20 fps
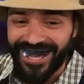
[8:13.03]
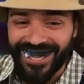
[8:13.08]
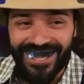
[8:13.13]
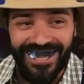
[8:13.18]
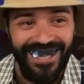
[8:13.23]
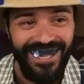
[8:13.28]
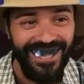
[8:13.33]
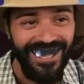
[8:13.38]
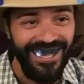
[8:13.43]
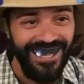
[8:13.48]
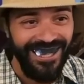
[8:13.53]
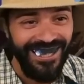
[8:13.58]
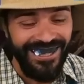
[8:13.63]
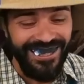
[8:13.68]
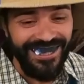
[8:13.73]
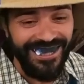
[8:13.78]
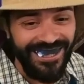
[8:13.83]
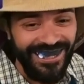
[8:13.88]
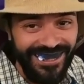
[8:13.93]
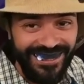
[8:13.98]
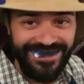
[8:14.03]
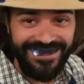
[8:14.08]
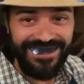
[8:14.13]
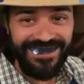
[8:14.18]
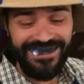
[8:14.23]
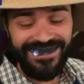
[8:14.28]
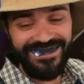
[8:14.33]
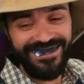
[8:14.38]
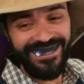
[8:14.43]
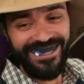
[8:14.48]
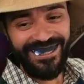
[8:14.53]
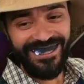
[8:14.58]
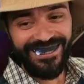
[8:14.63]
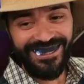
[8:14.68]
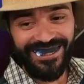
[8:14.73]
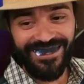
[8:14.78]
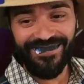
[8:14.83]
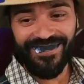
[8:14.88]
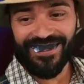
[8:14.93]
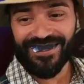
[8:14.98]
That's what happens when Let's you win $5
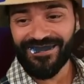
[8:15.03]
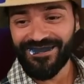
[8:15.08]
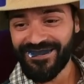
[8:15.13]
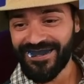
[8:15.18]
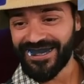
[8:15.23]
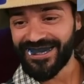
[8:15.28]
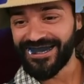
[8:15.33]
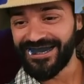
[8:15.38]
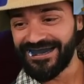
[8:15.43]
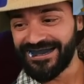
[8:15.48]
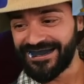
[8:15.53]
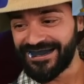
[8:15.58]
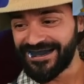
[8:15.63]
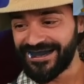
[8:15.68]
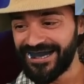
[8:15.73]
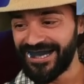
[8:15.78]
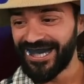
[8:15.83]
million. Dollars.